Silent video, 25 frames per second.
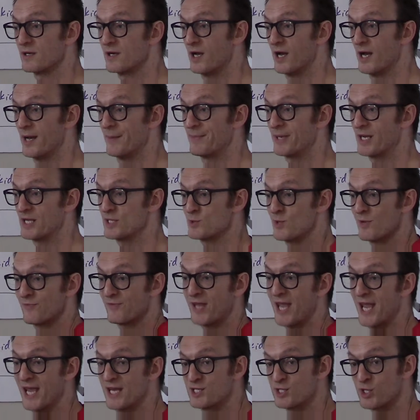Uh, because you have
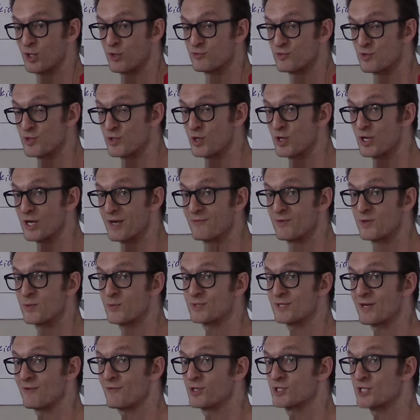k children, you can give it to
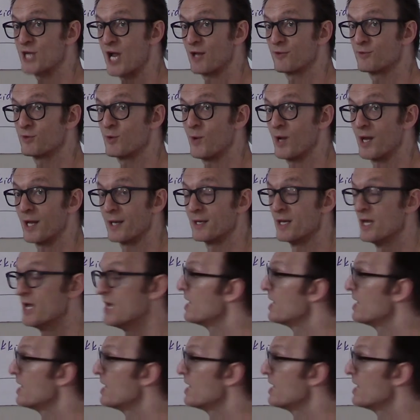whichever child you want.